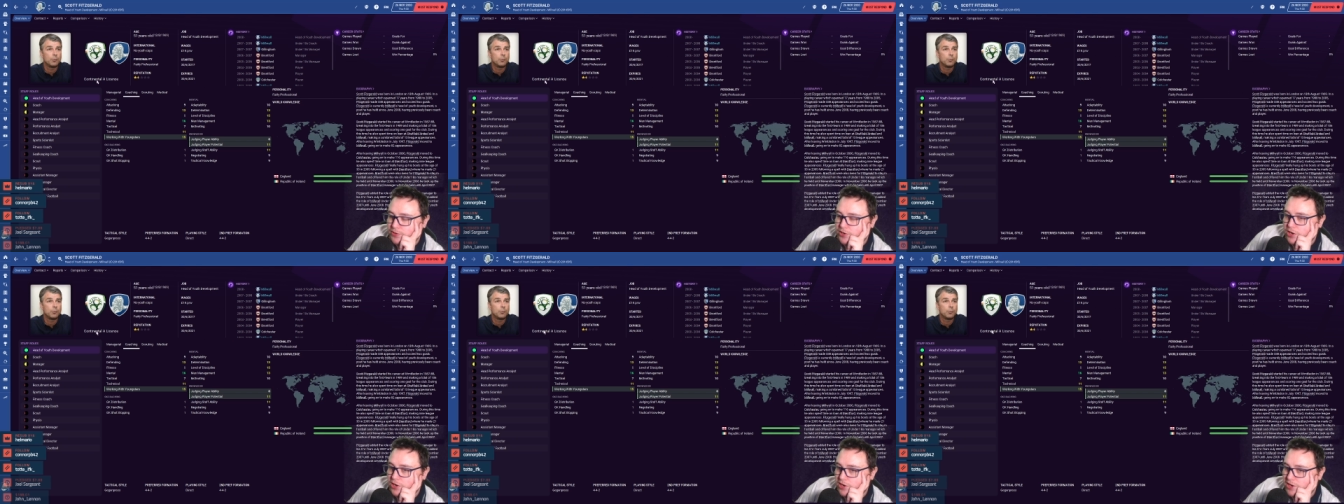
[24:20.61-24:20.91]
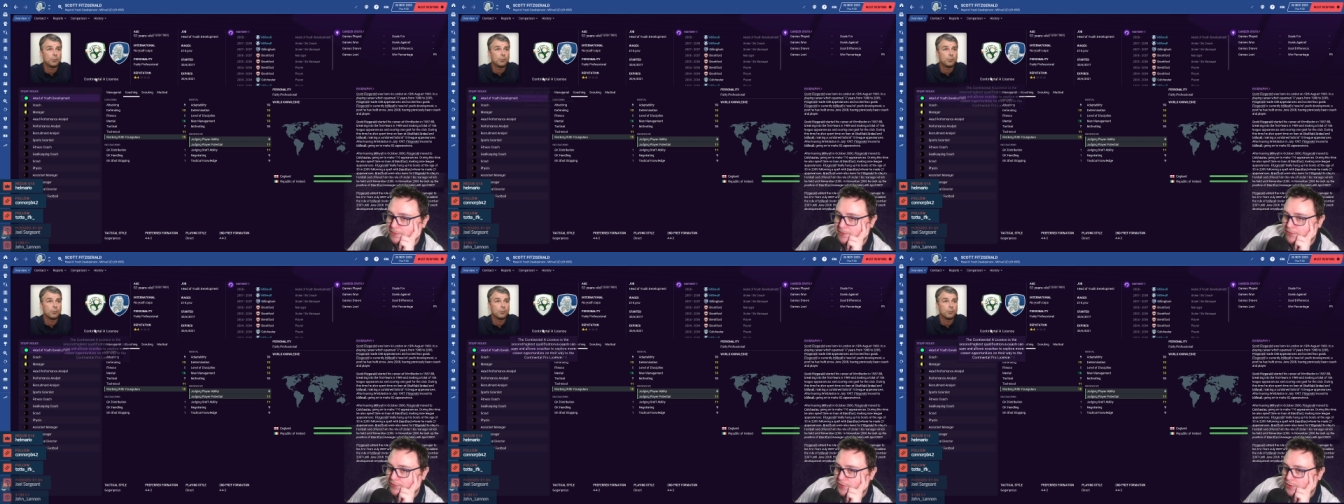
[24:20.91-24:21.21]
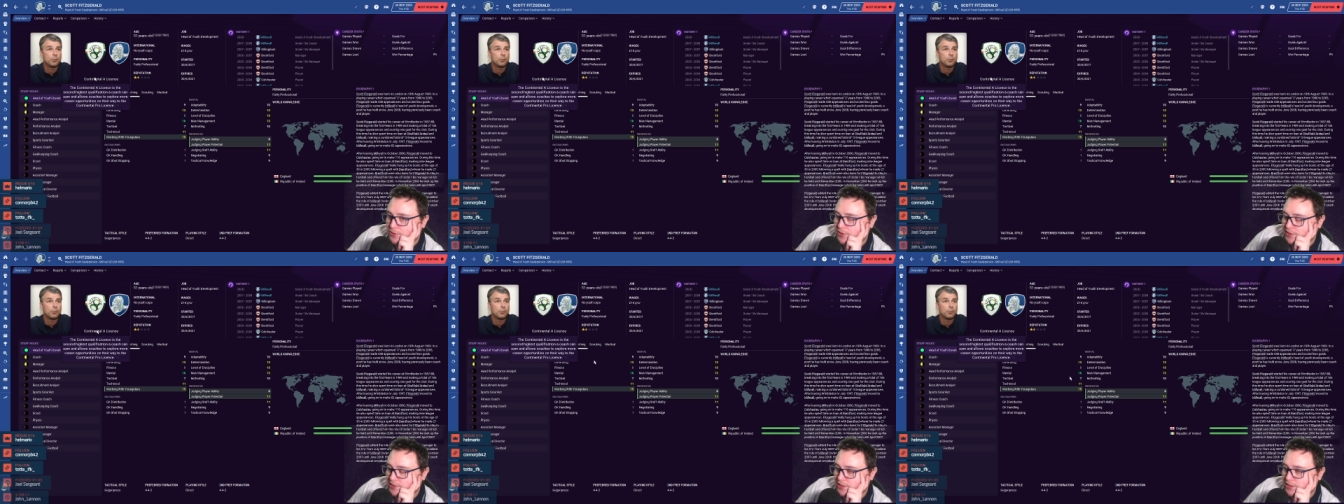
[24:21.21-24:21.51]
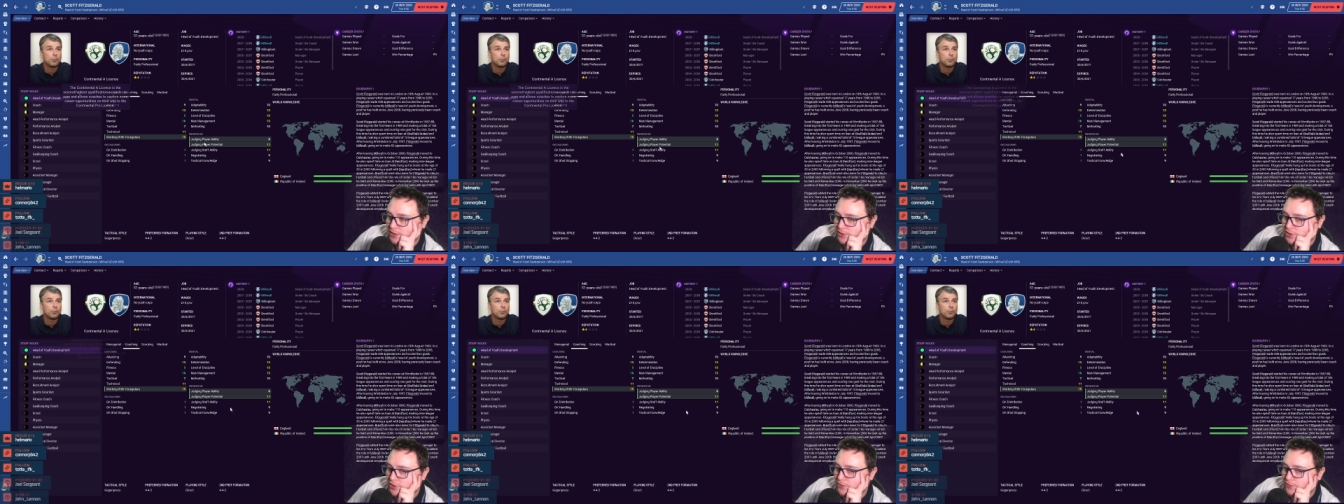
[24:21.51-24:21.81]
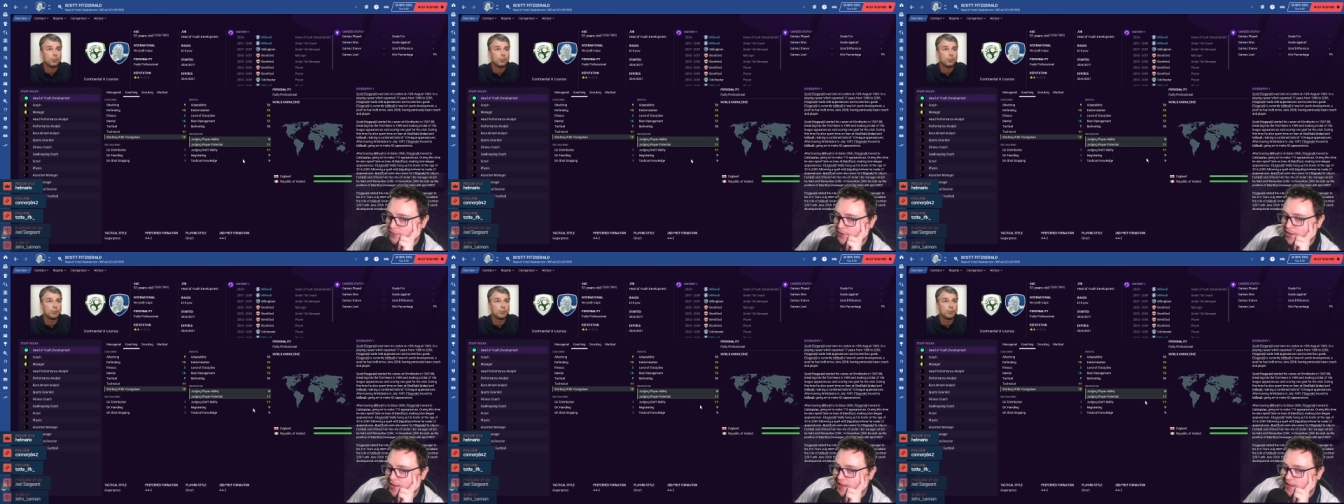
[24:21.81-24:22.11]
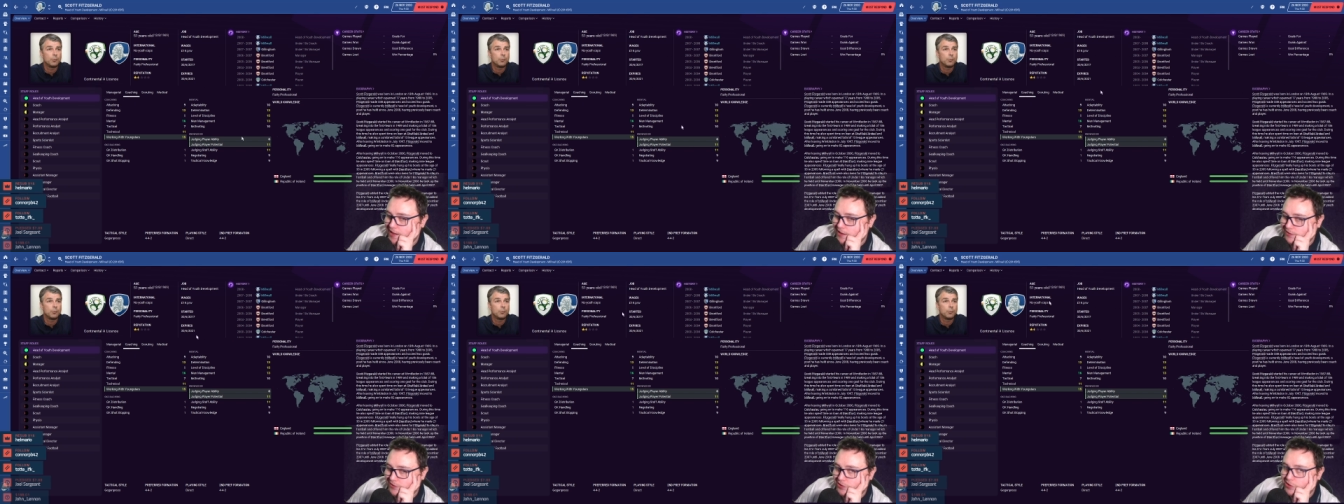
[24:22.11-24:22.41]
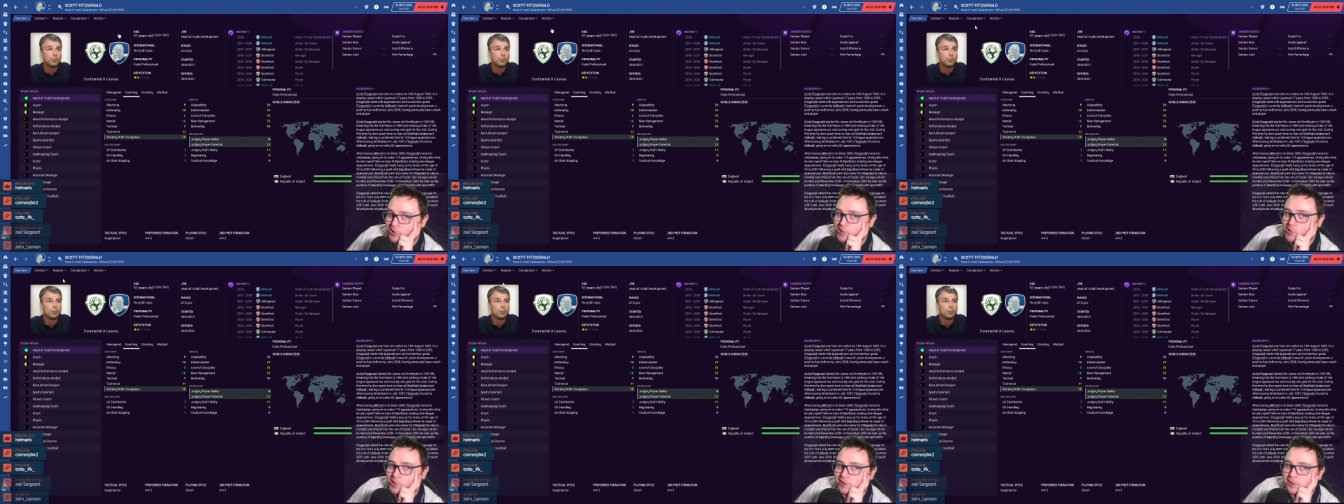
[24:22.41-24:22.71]
Not going to be focusing on youth at
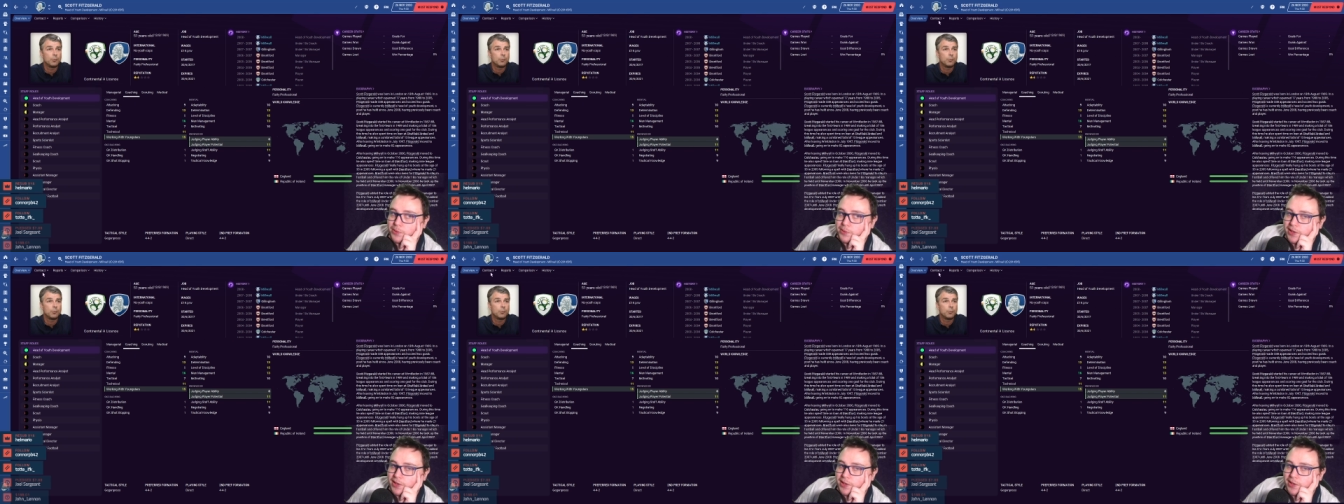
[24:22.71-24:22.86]
all.